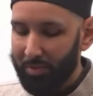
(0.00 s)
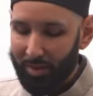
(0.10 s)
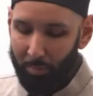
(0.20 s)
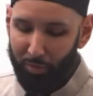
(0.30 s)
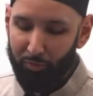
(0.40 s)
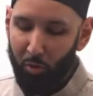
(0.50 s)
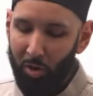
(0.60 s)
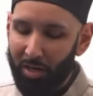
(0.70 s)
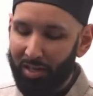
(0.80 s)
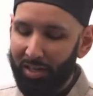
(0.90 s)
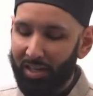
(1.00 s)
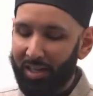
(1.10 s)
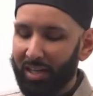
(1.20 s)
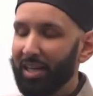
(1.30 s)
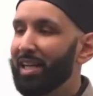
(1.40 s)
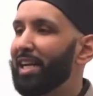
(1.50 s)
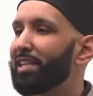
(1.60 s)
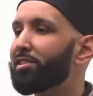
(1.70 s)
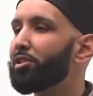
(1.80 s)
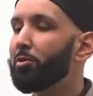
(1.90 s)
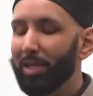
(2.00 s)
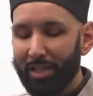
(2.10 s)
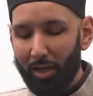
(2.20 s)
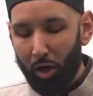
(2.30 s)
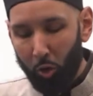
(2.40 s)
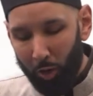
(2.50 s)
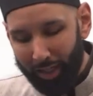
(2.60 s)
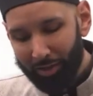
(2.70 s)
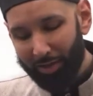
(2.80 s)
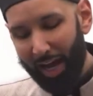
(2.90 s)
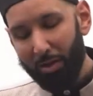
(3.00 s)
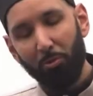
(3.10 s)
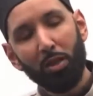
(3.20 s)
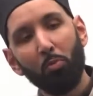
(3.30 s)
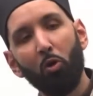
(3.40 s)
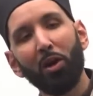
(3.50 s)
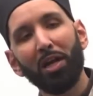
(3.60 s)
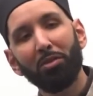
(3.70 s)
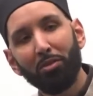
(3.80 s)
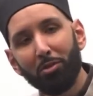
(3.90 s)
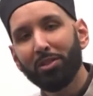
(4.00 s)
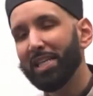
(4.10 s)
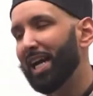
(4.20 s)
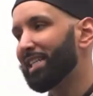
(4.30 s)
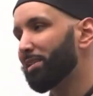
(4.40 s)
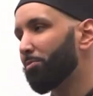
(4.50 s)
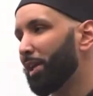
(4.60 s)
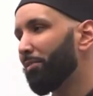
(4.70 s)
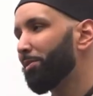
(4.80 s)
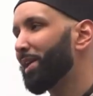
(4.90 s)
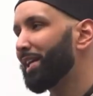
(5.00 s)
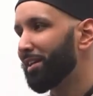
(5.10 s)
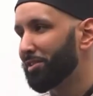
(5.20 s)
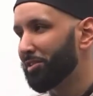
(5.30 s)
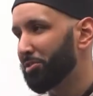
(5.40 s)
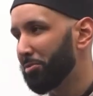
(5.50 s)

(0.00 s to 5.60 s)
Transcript: Number four, it's doing quicker and with more enthusiasm what everybody else is